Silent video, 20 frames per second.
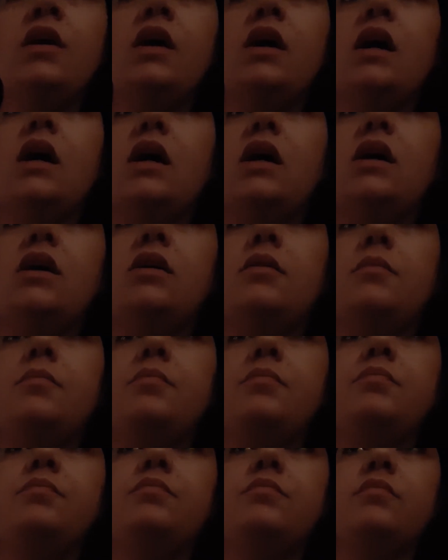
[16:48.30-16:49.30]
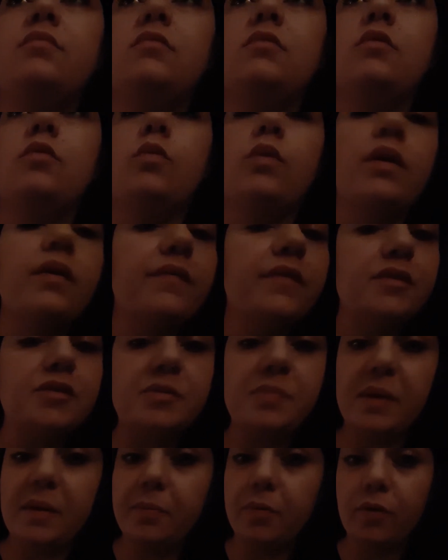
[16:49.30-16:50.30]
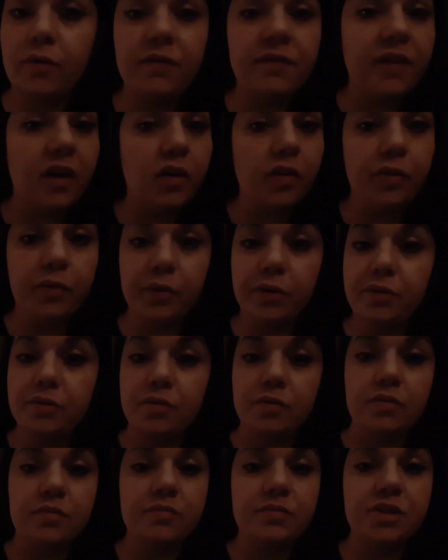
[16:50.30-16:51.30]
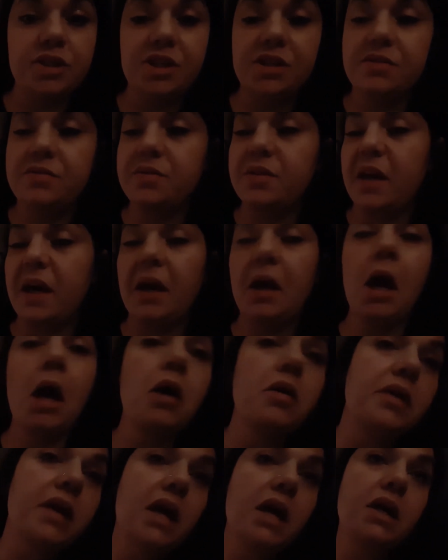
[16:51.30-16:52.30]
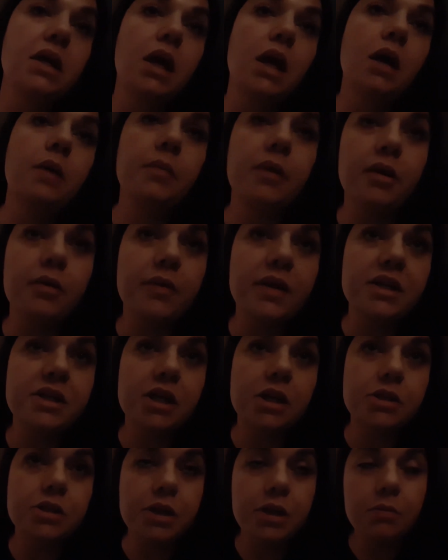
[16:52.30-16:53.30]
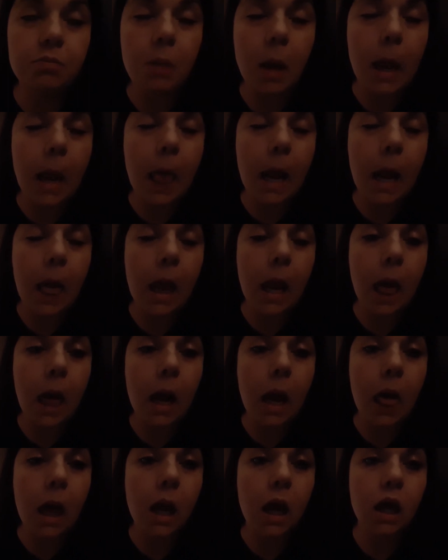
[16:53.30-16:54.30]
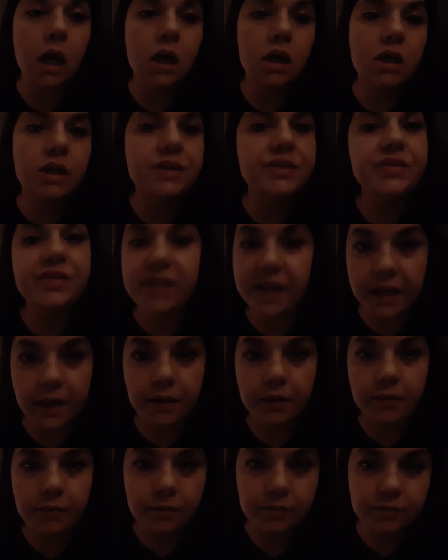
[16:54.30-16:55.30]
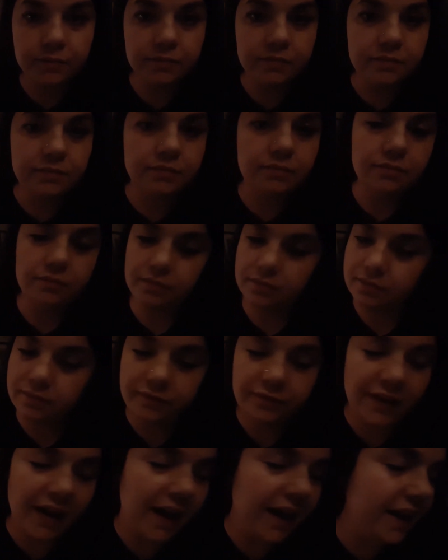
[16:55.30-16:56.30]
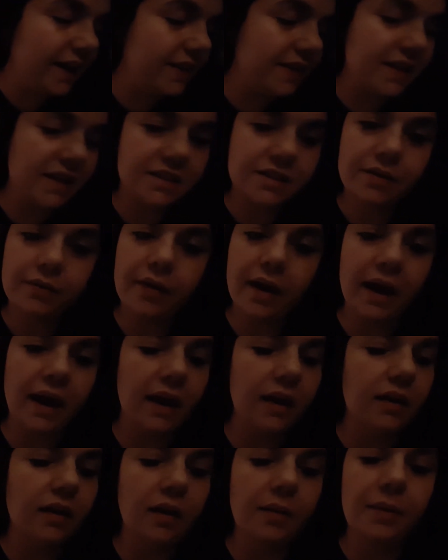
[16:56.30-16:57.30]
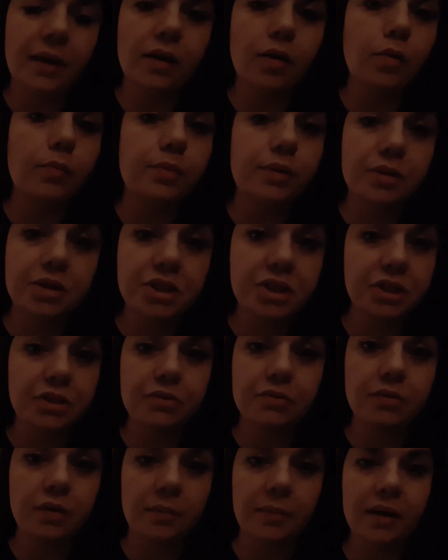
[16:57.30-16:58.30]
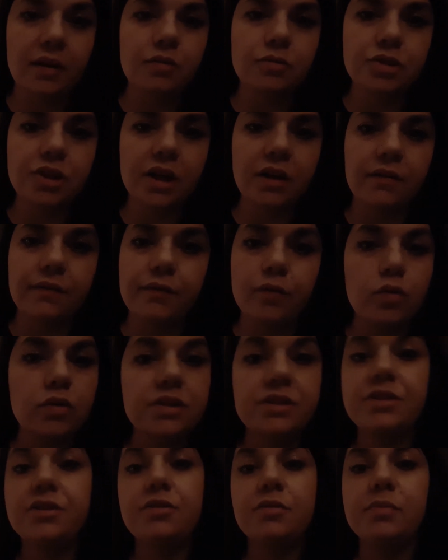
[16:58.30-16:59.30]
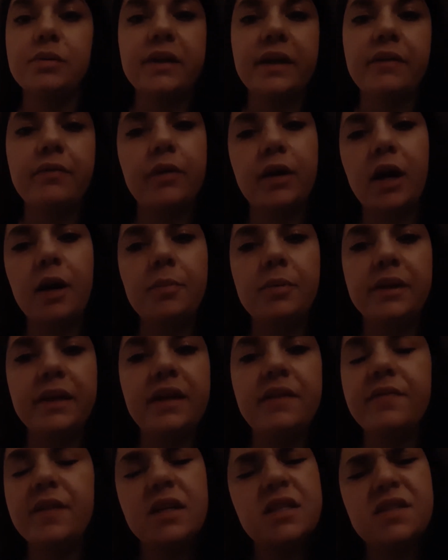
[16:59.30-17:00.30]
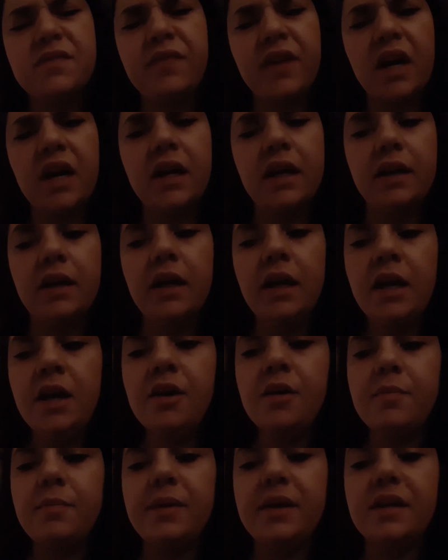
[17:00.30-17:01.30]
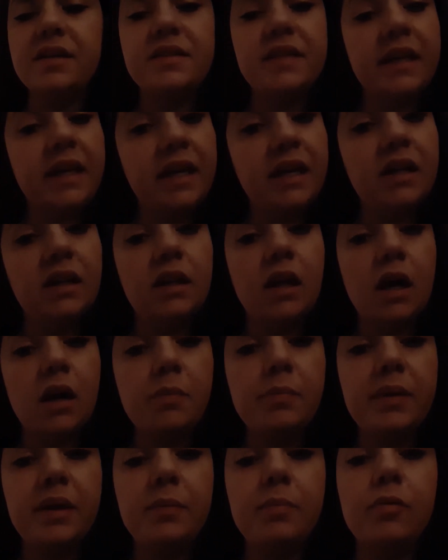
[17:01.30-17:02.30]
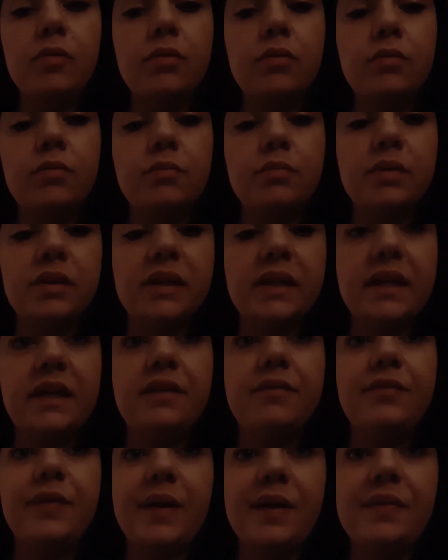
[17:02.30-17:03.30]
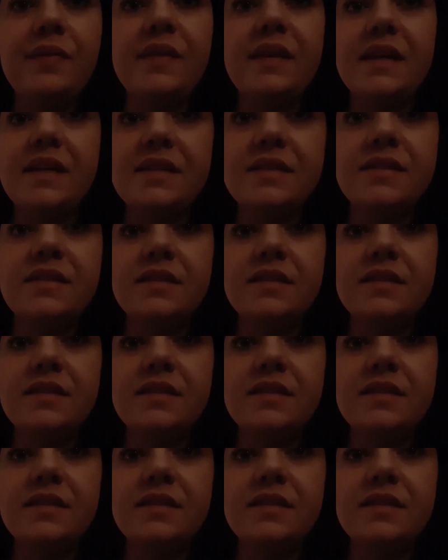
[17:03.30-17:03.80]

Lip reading: One of those people fell through. She's like, "Oh yeah, I'm going to reach out to you." Blah, blah, blah, blah. Didn't. Fine, that's okay. I'm not going to push you. I'm not going to try to force you to believe what I believe. That's fine. Because again, a lot of people believe in these